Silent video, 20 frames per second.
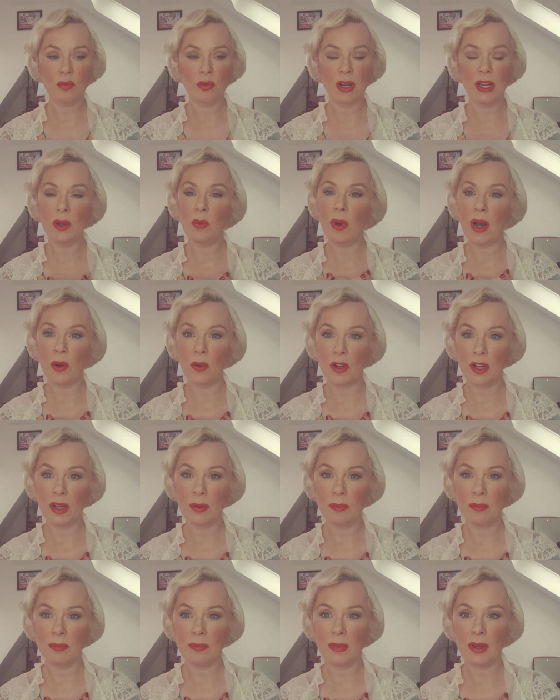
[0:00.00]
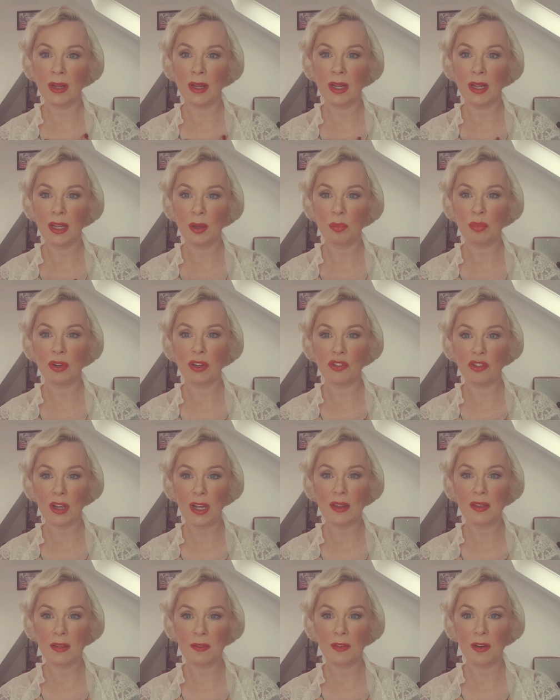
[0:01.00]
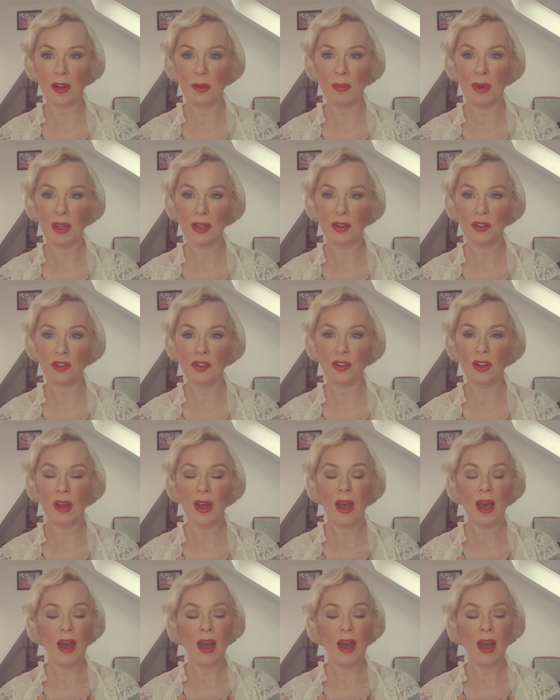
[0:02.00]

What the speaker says: really welcome. I appreciate it very much.